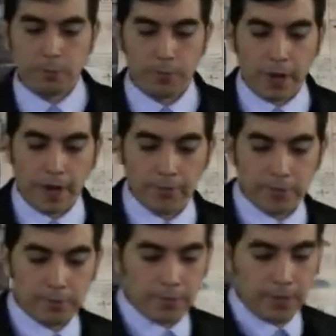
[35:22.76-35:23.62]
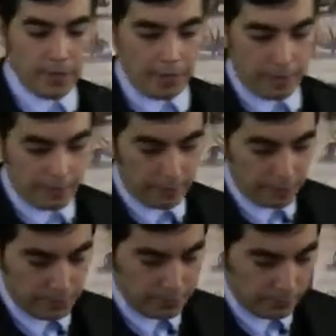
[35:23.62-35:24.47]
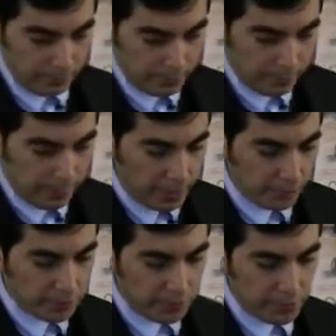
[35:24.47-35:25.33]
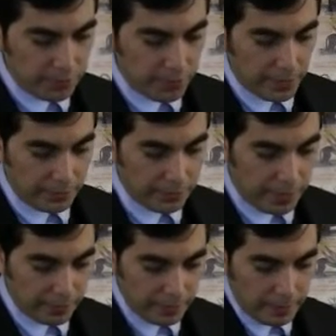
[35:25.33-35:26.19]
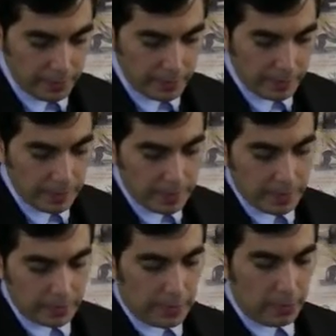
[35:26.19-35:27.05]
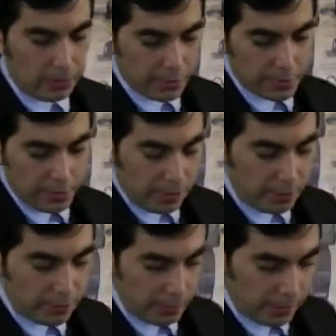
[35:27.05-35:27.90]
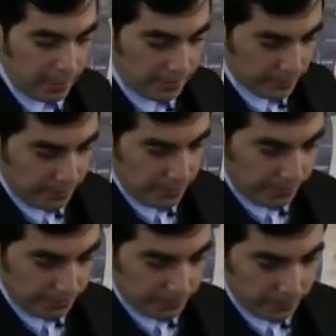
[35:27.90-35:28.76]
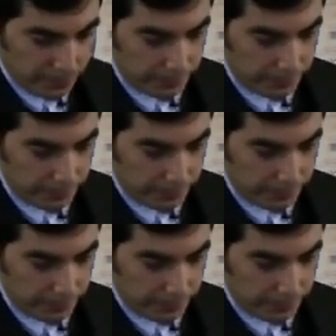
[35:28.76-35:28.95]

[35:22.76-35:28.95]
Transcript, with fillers: the and Terry, you're told in Matthew 25, 5, they all slumber and slept.